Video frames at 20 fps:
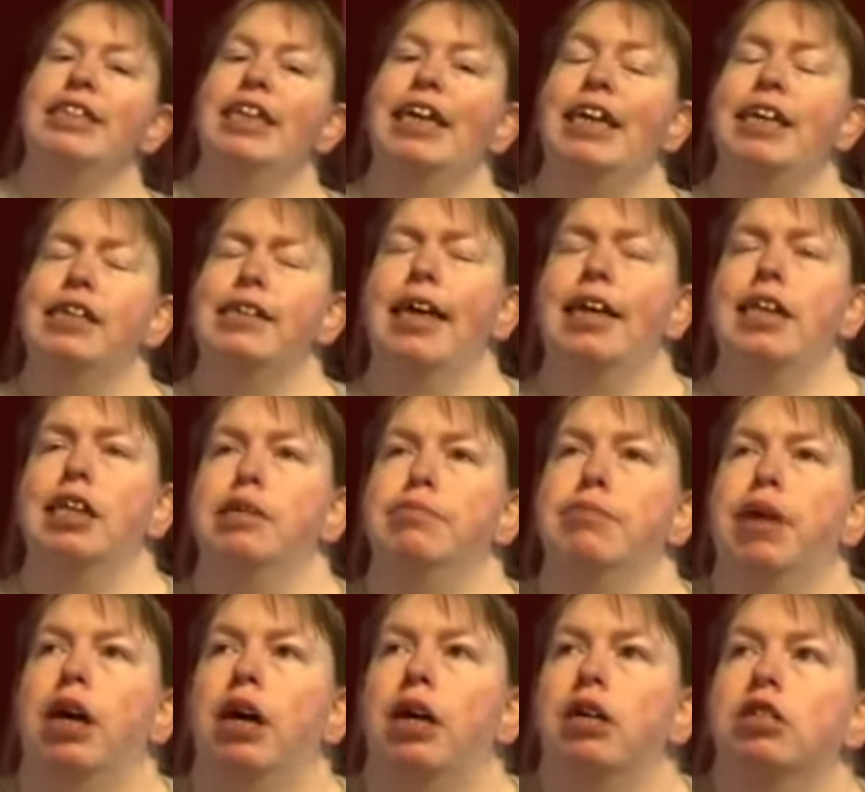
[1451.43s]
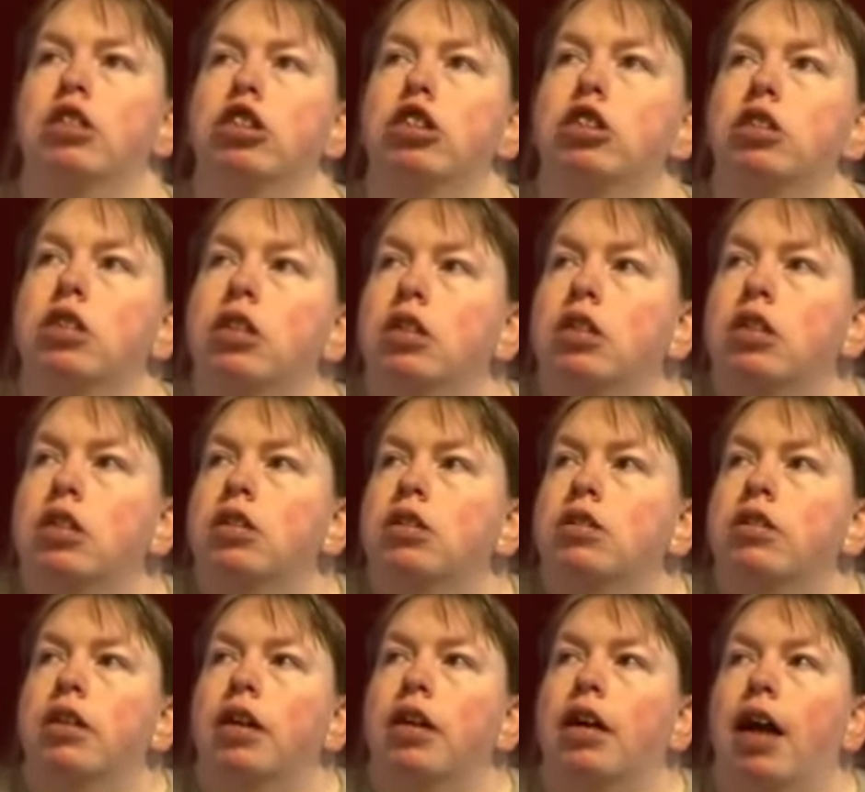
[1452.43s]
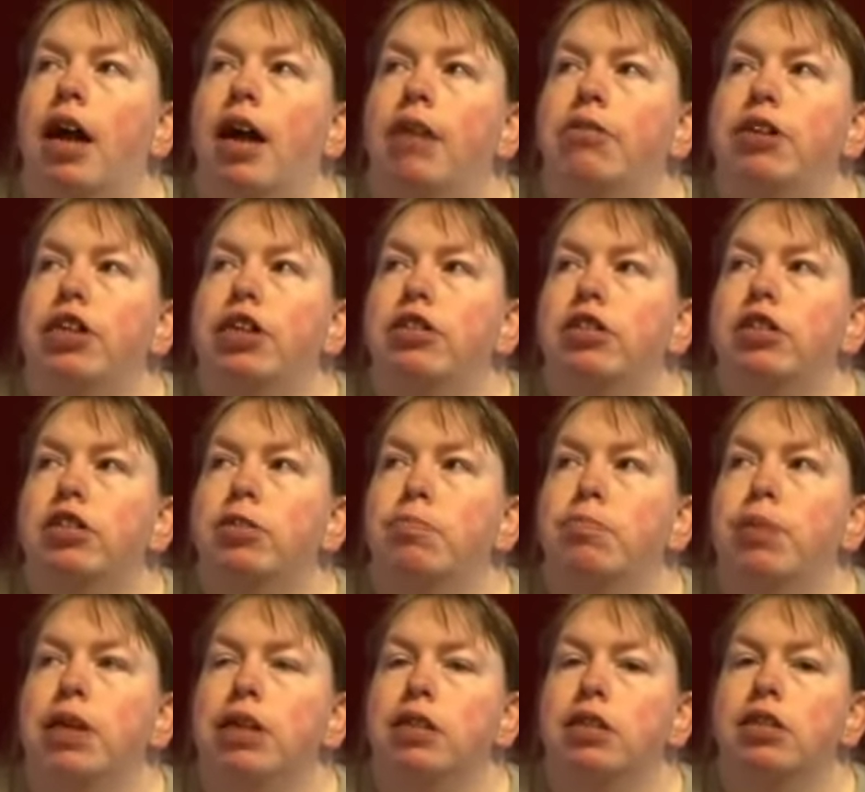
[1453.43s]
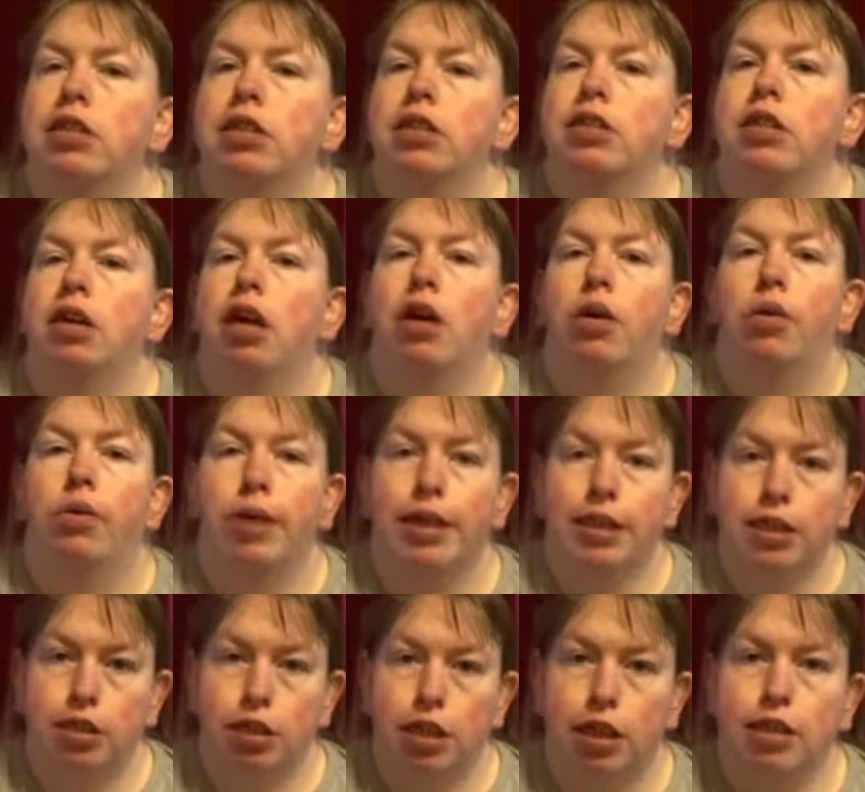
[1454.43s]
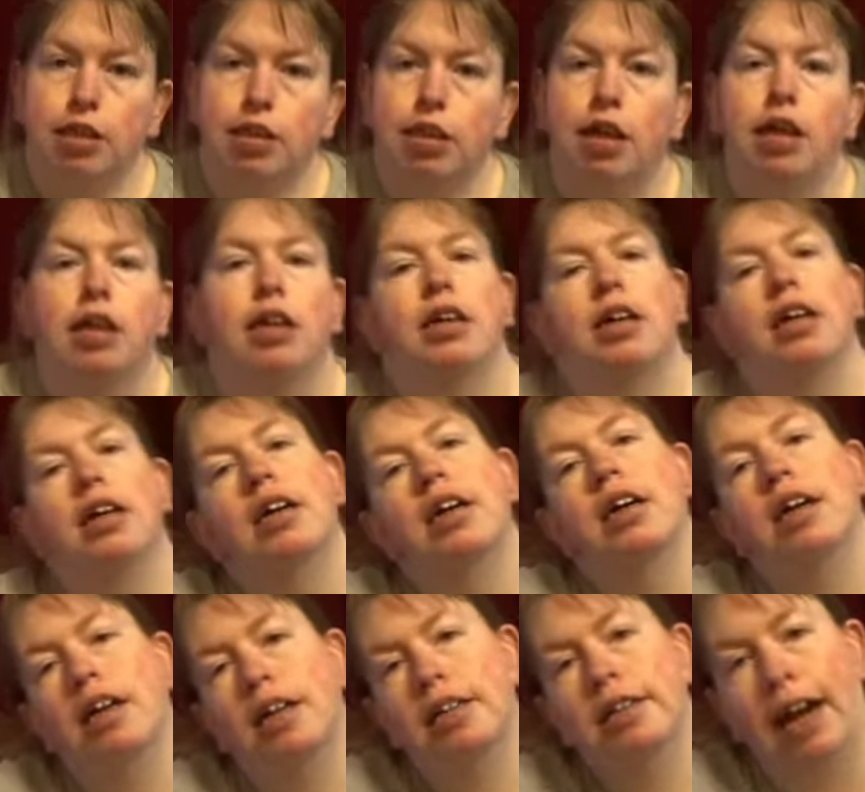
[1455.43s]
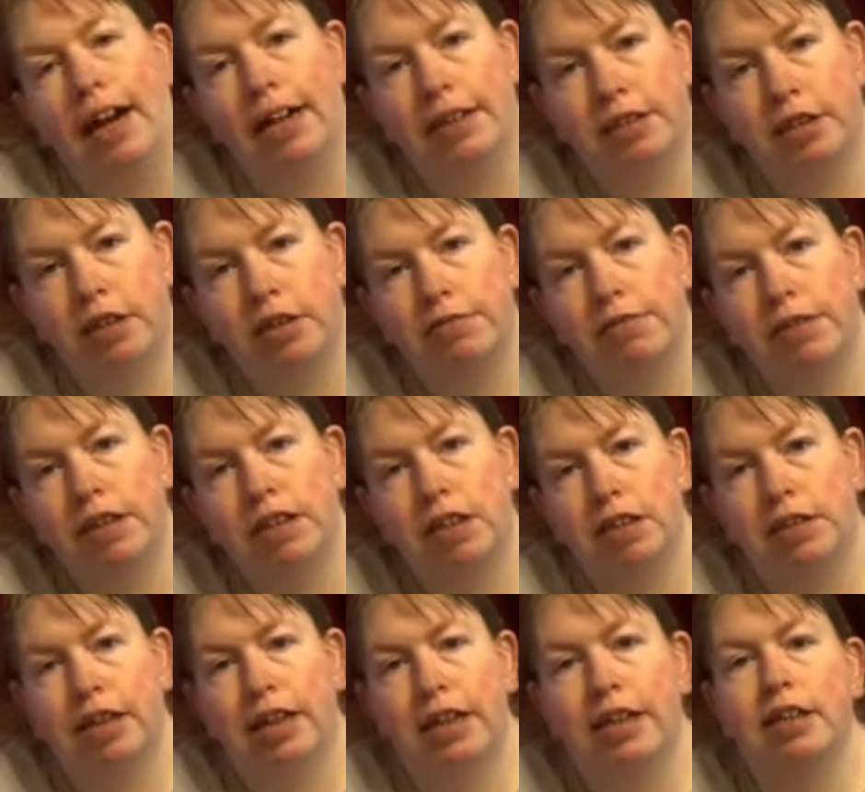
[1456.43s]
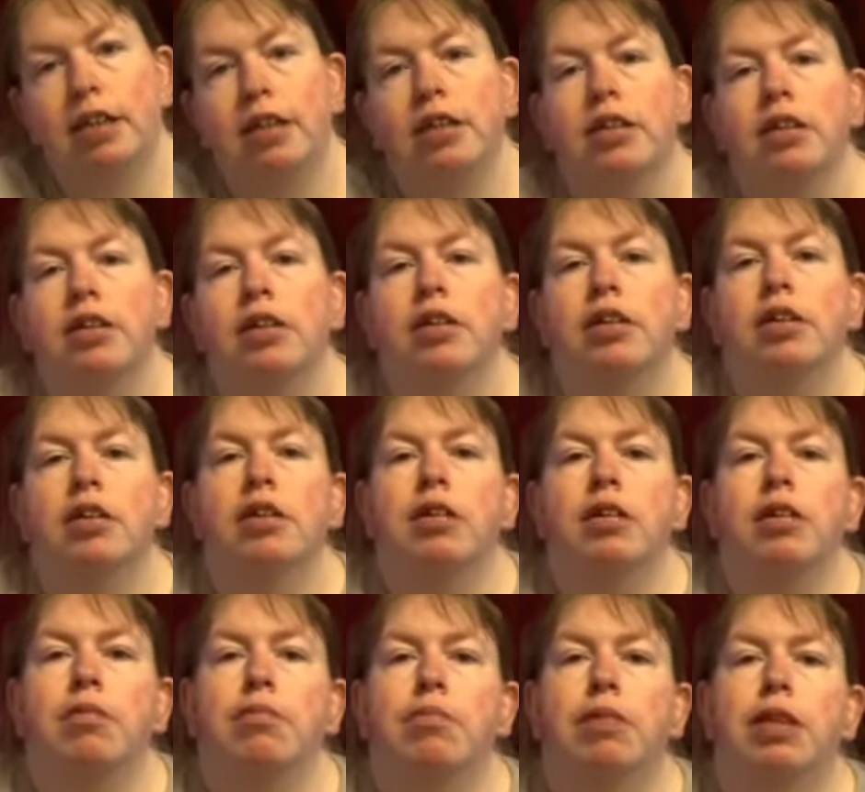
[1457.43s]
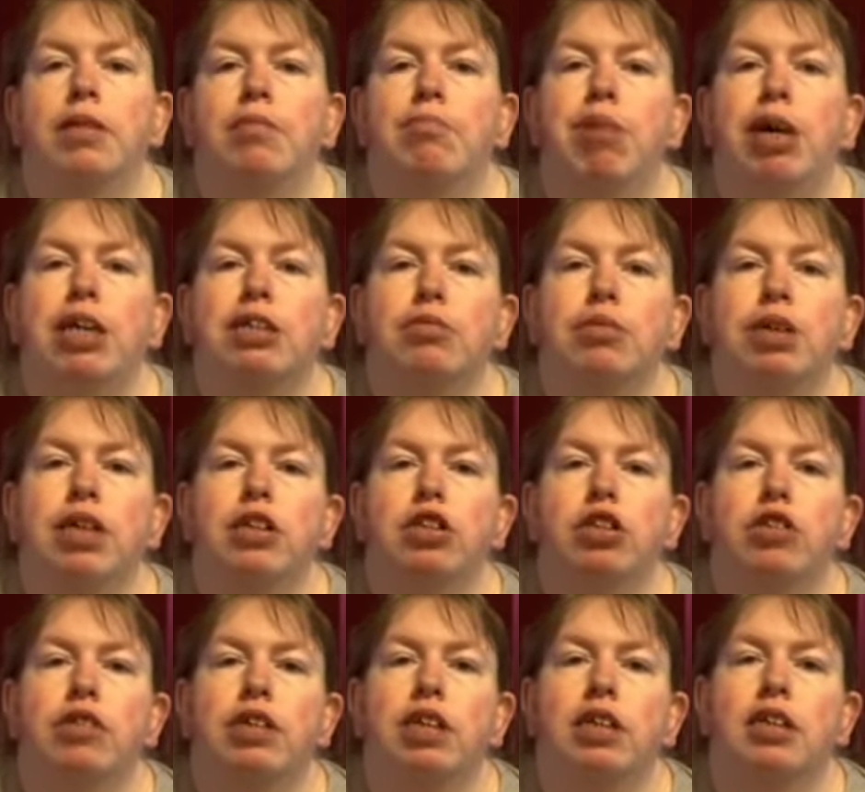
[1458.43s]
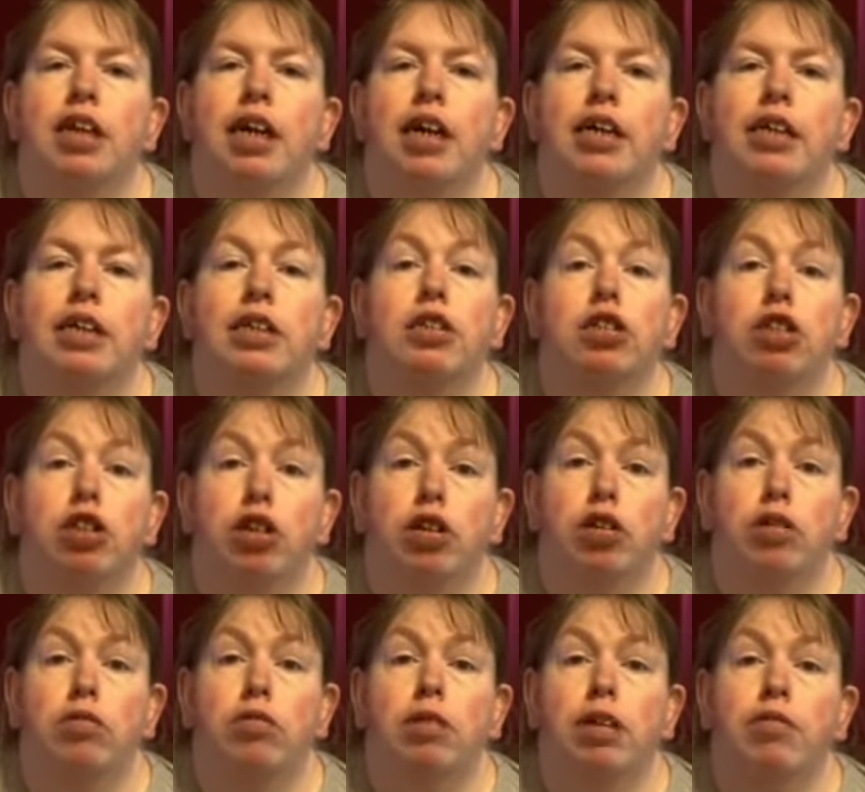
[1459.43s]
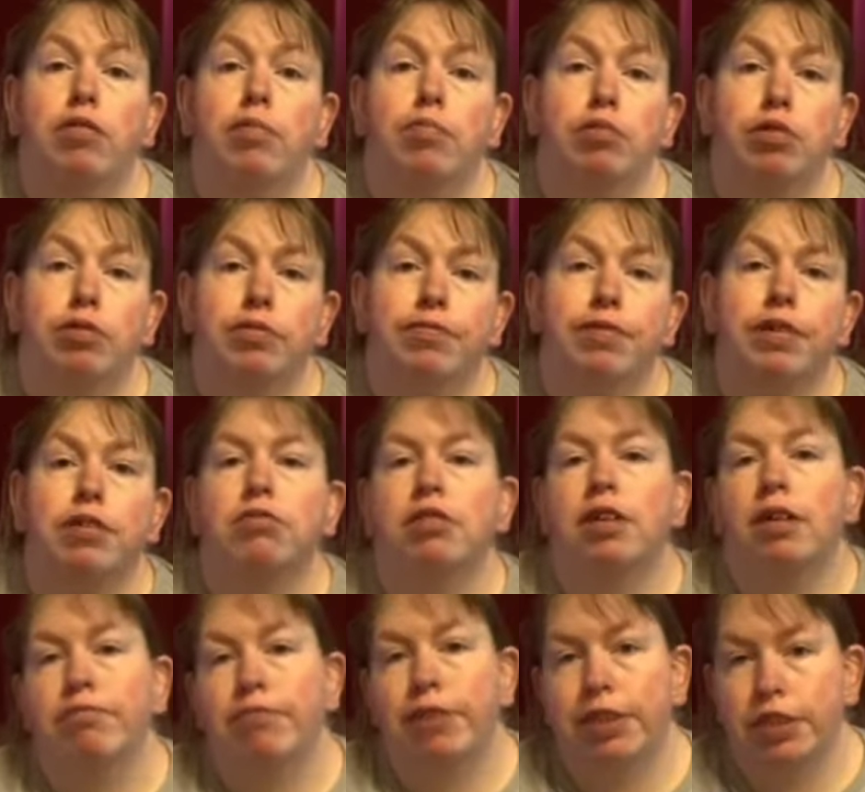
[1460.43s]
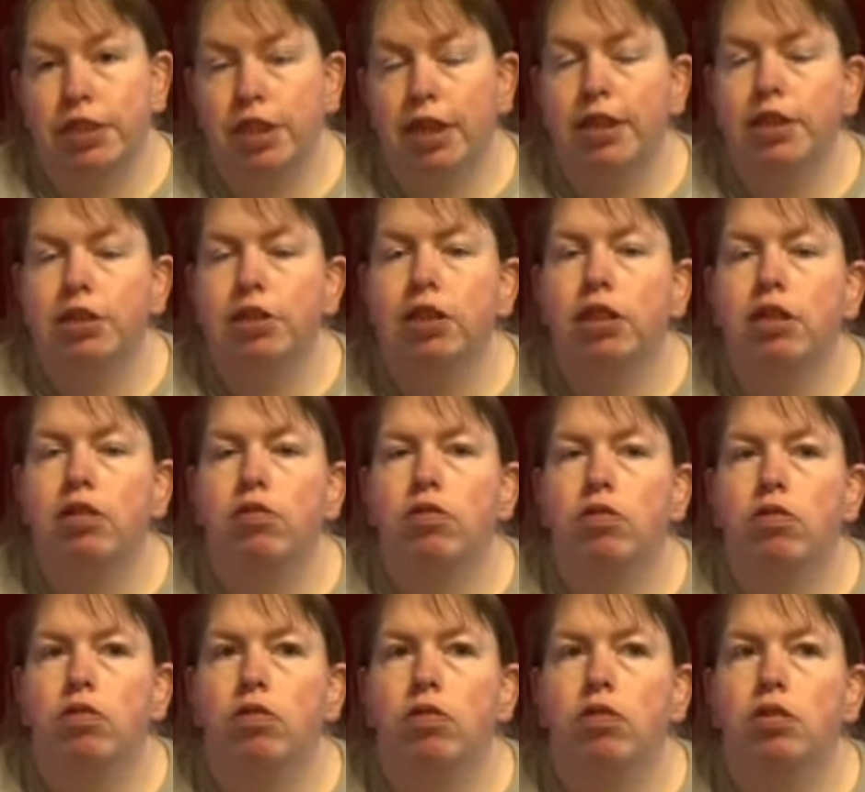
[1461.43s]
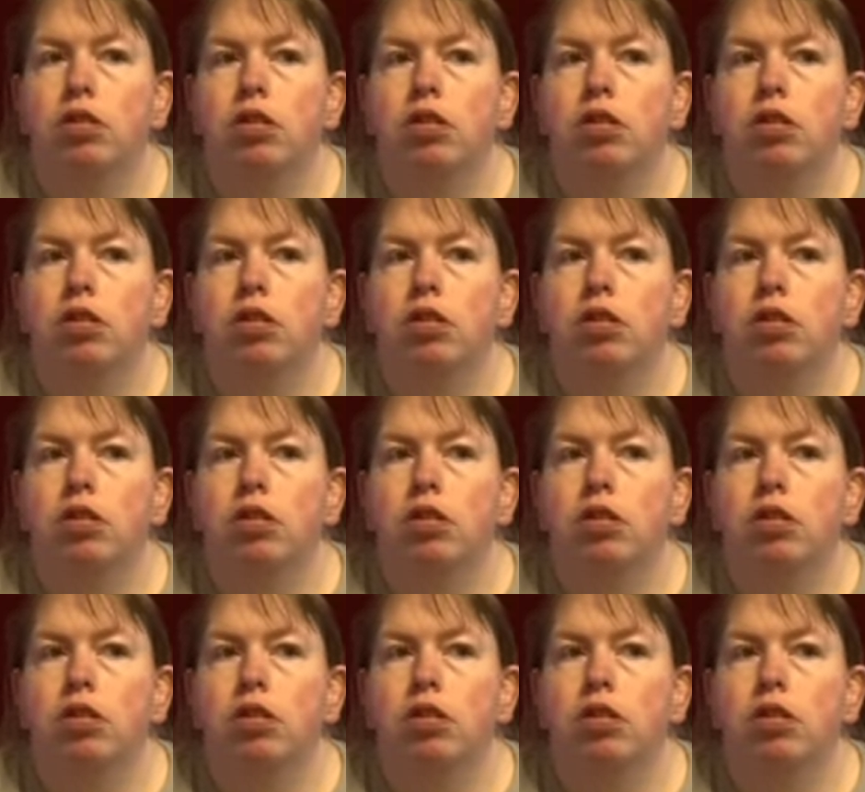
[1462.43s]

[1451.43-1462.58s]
Netley Marsh, and we used to do Burton, Winchester, and Andover in a day. But the max we can do in a day is 2, either Brookfield and Winchester, or